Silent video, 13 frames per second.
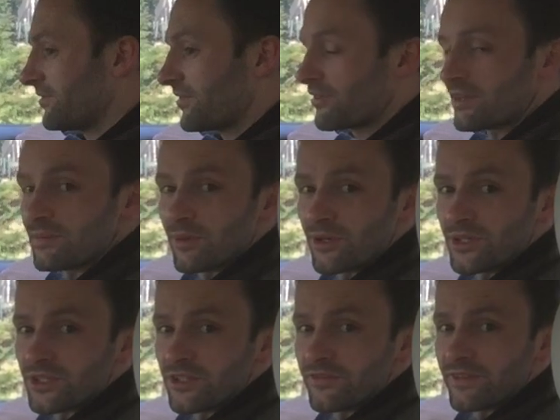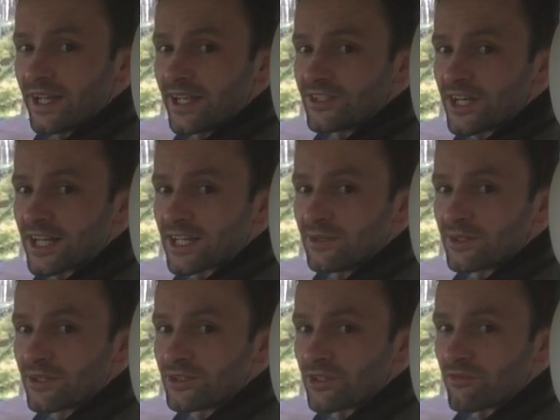3.2 V8 Jaguar
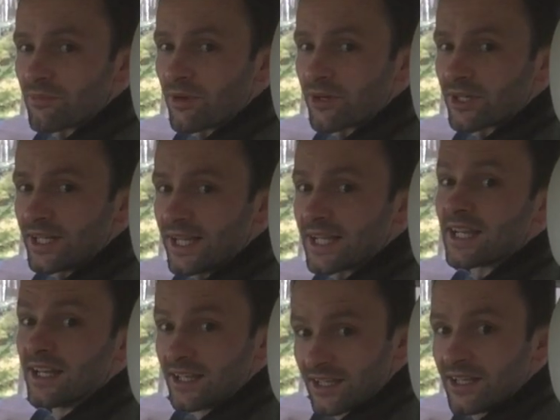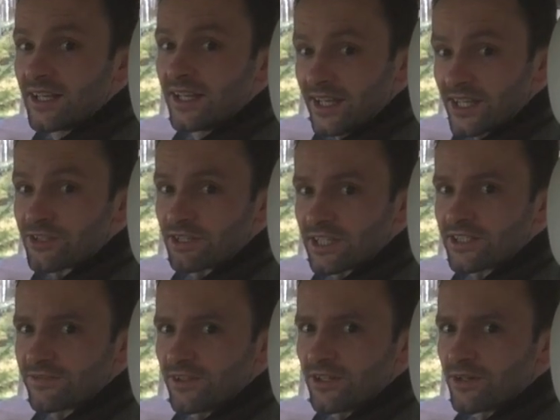because you have a broken leg. It
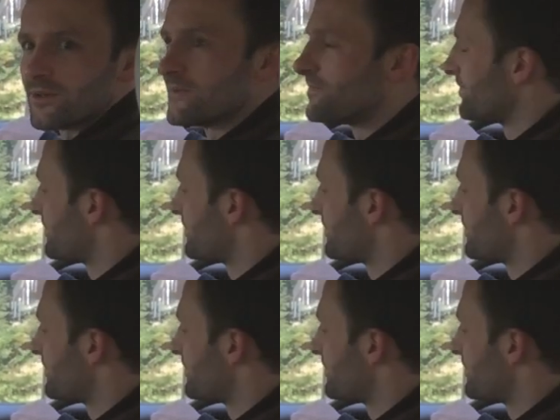drinks fuel,